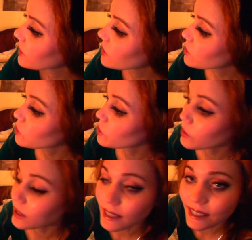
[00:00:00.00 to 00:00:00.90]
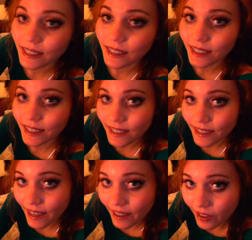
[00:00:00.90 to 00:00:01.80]
so you can stick it
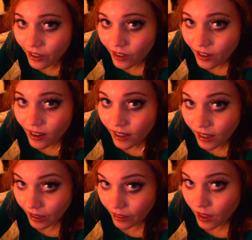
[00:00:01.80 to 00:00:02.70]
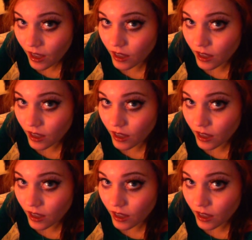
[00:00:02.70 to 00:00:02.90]
together like that.